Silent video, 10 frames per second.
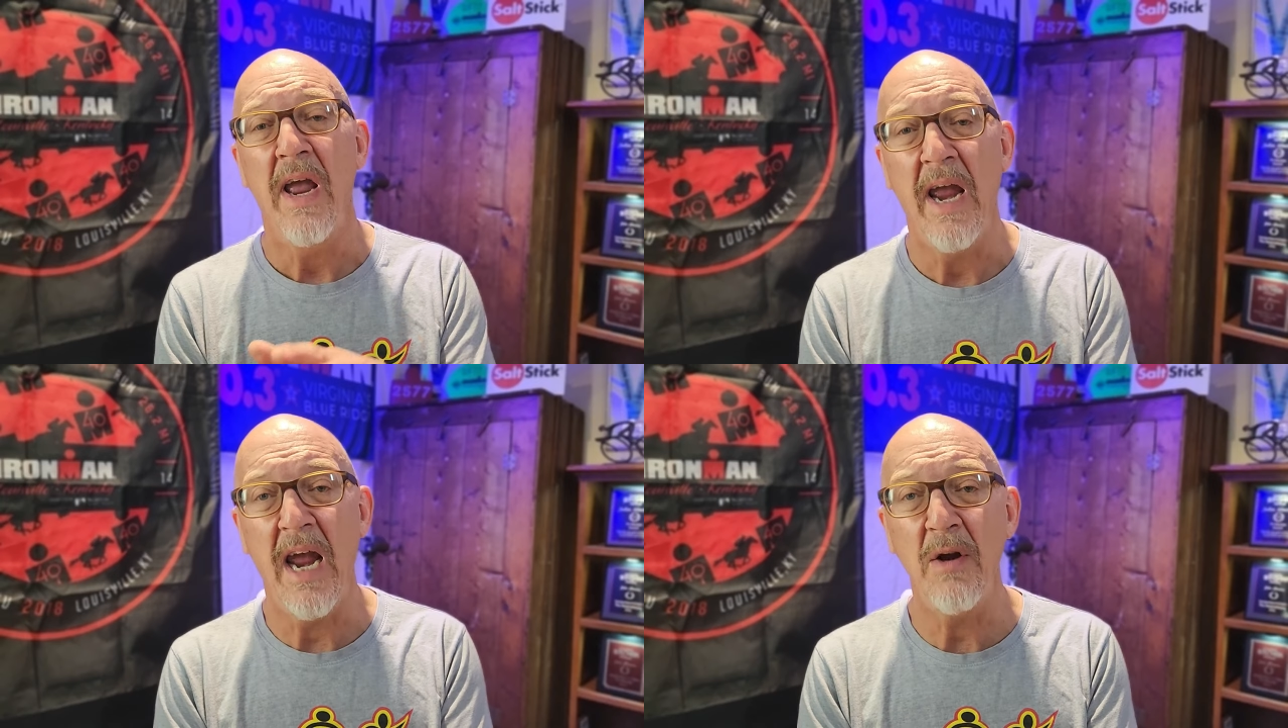
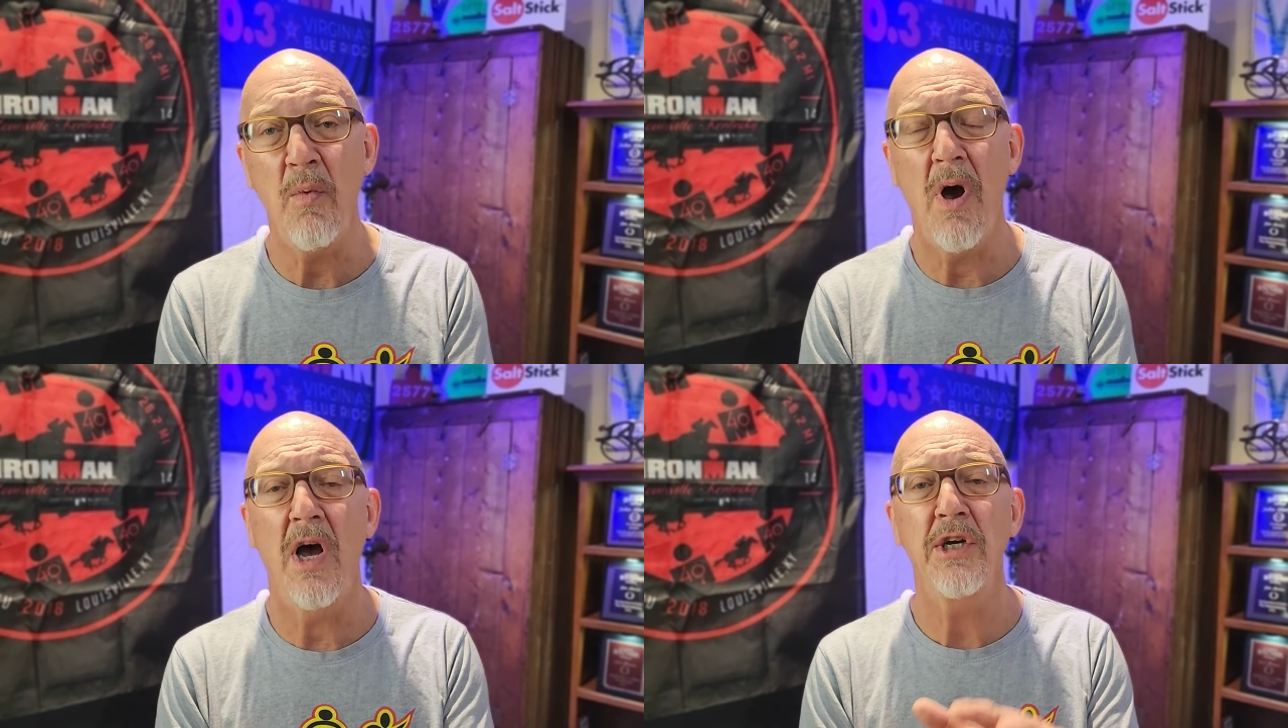hand
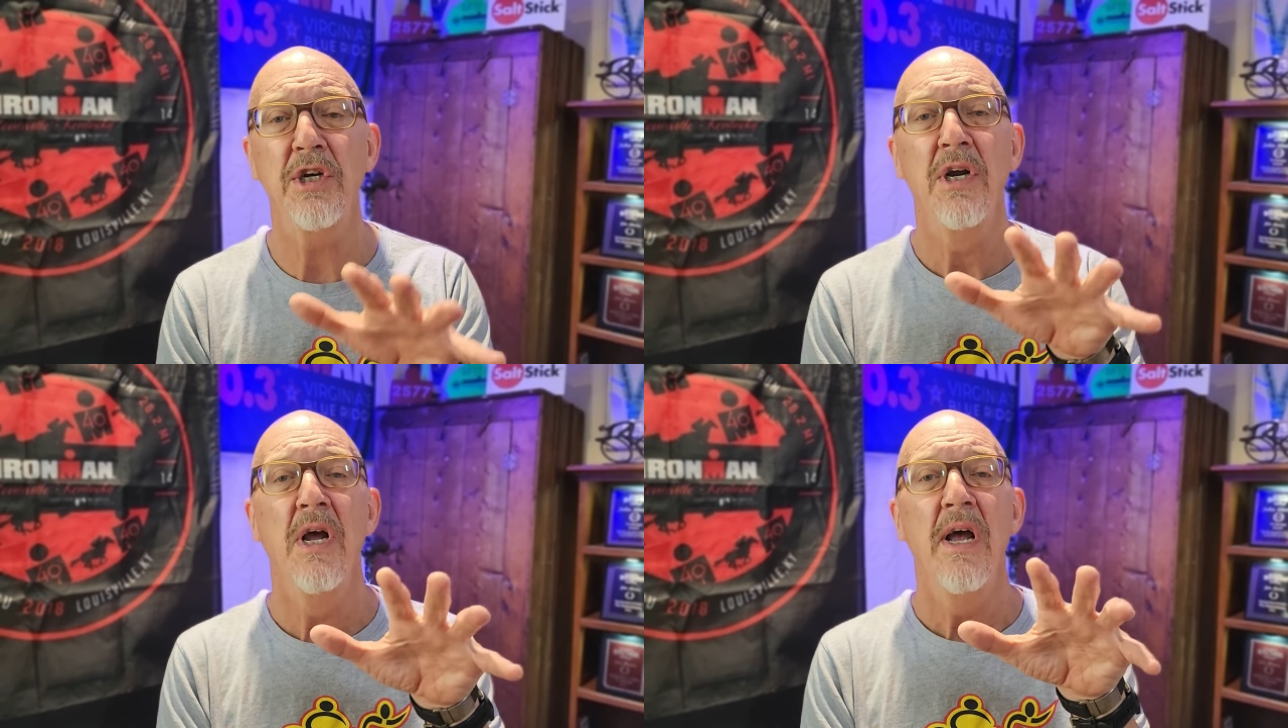wash,
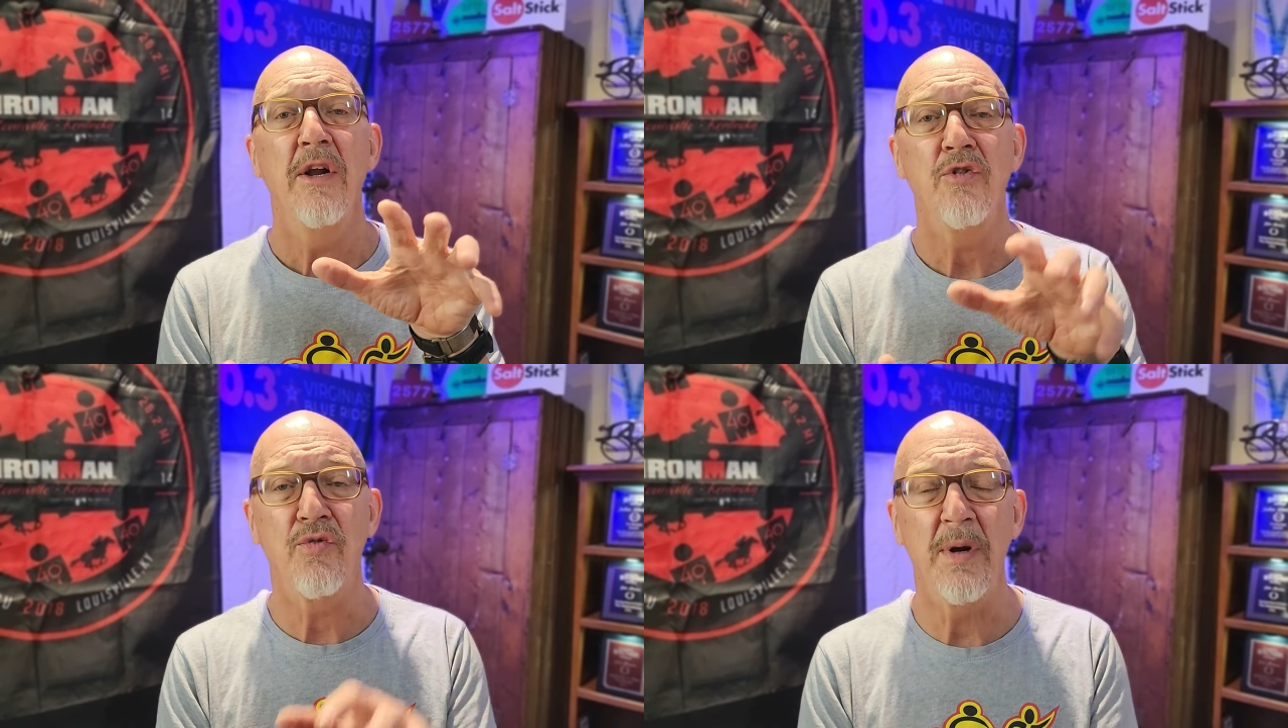
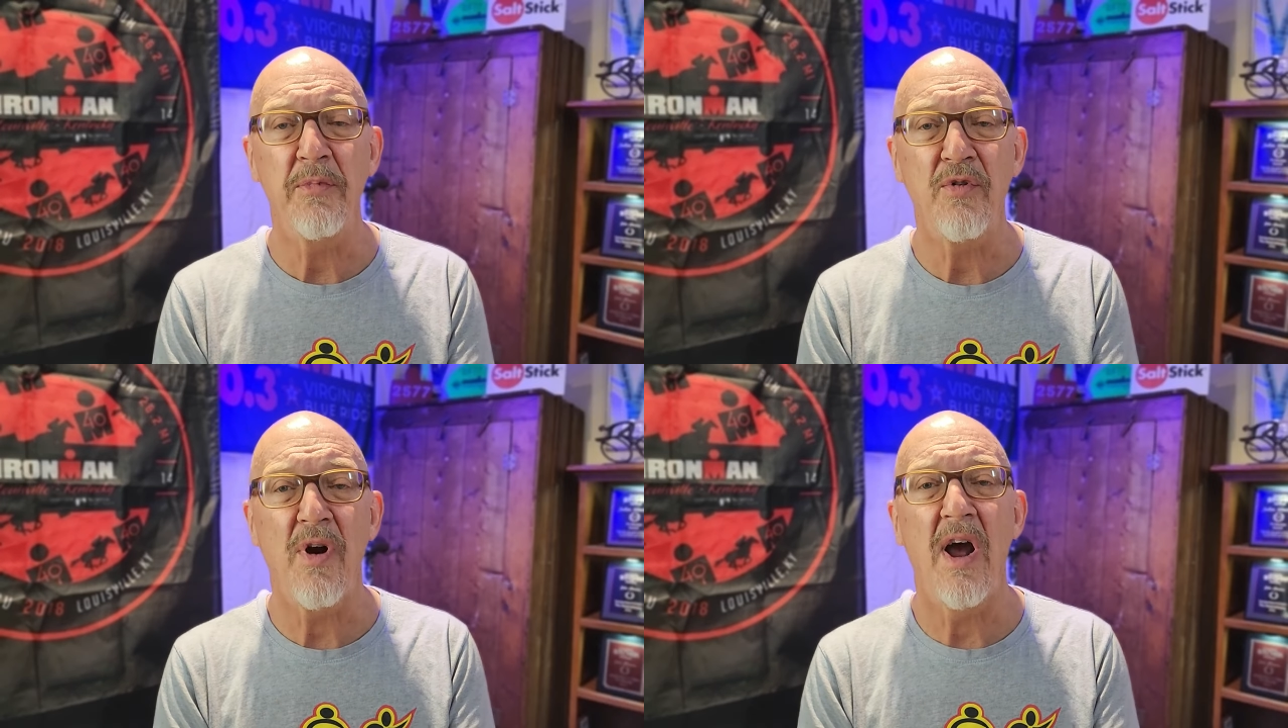drip
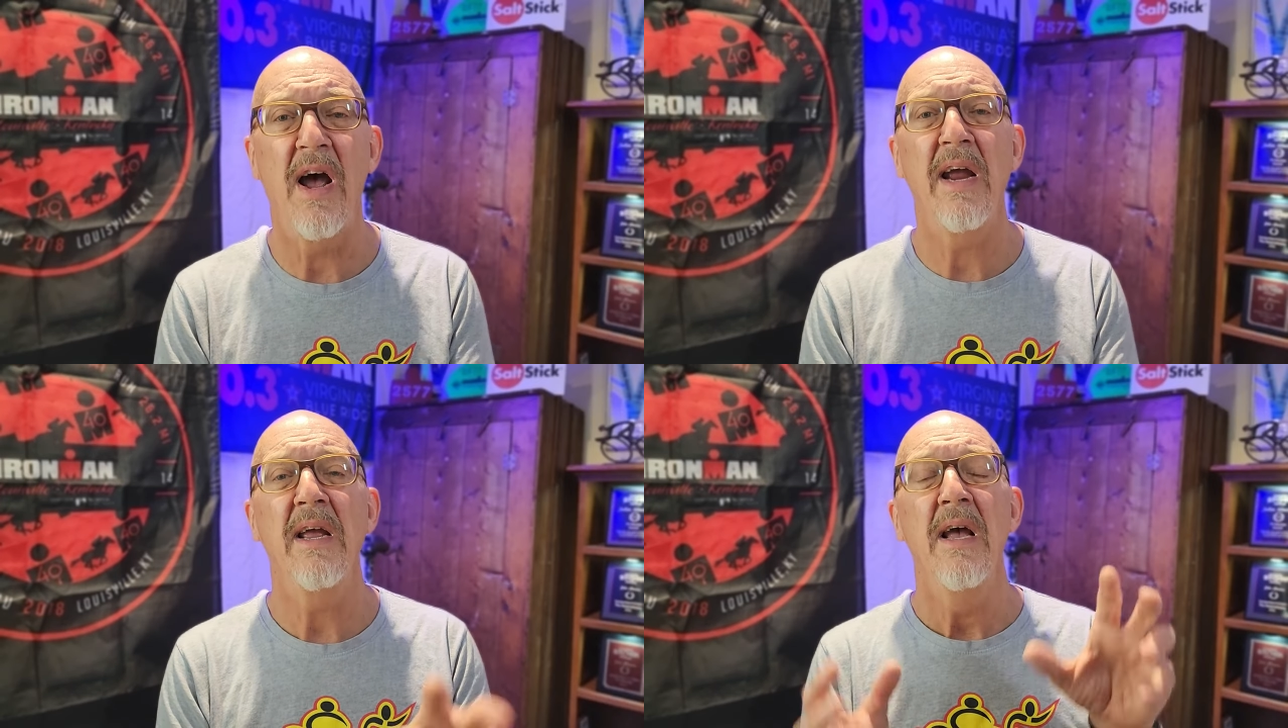dry,